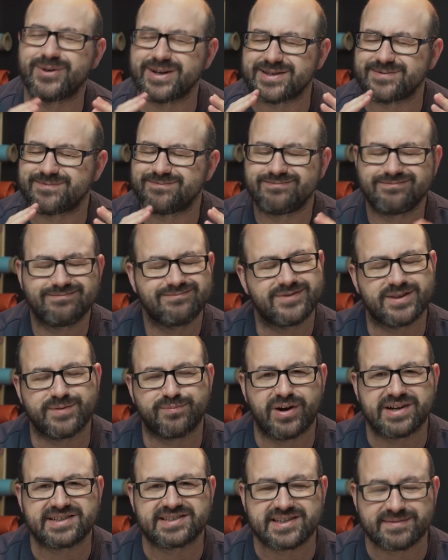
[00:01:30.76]
which
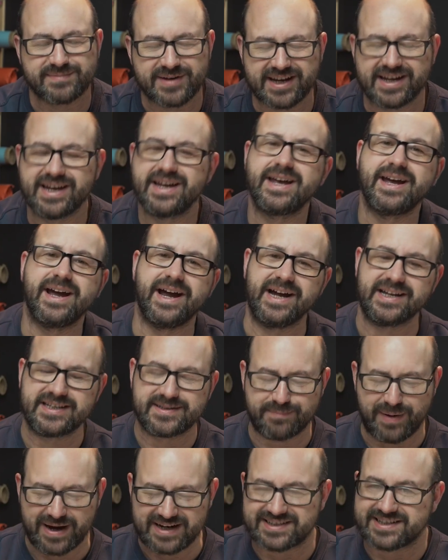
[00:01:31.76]
depresses me.
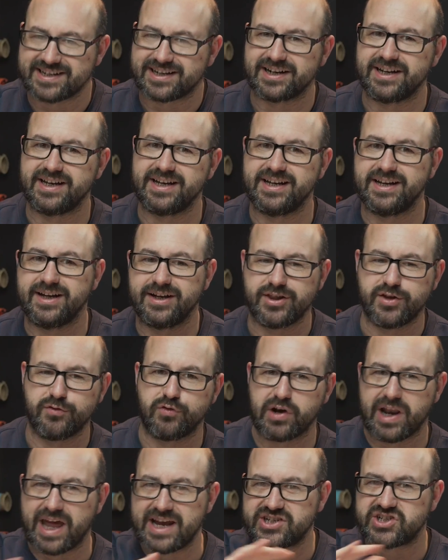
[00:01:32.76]
It's basically
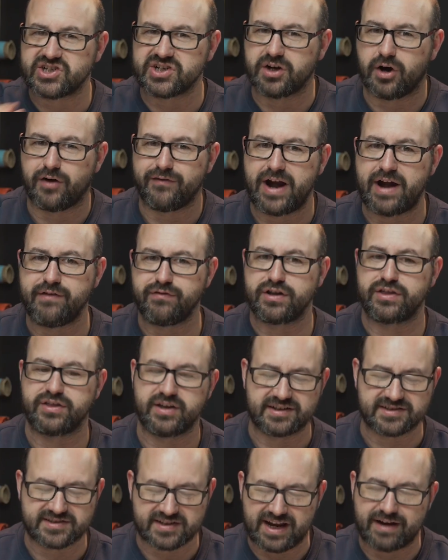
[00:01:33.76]
the relation of
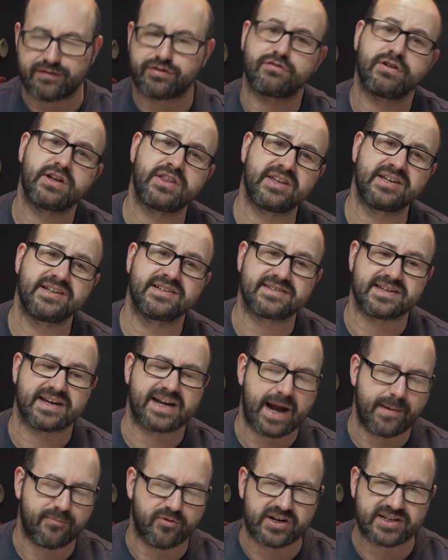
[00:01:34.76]
everything. So you have three things,
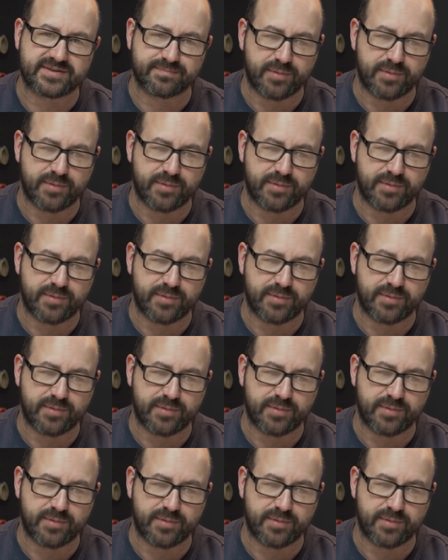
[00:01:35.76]
your camera